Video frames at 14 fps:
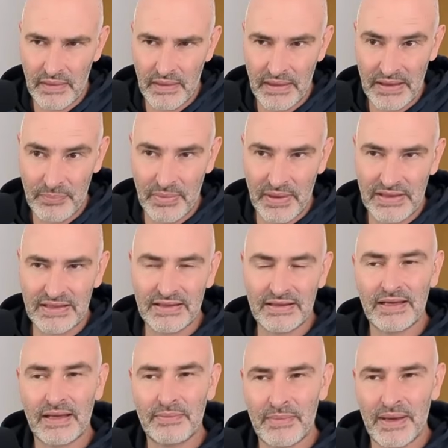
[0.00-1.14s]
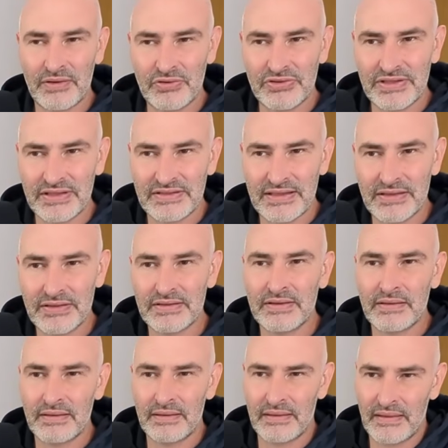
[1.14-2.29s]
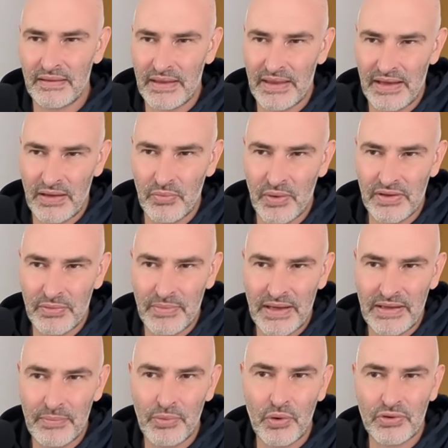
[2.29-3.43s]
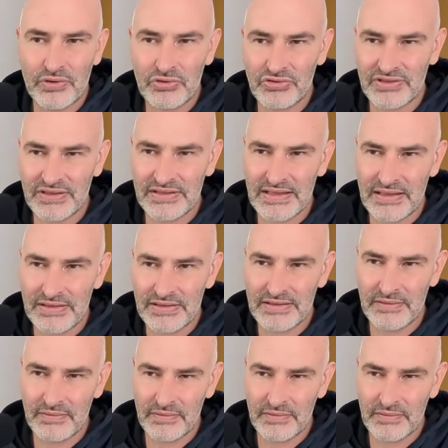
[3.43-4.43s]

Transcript: He brings his knight back to c6. He didn't want to play the pawn to c6.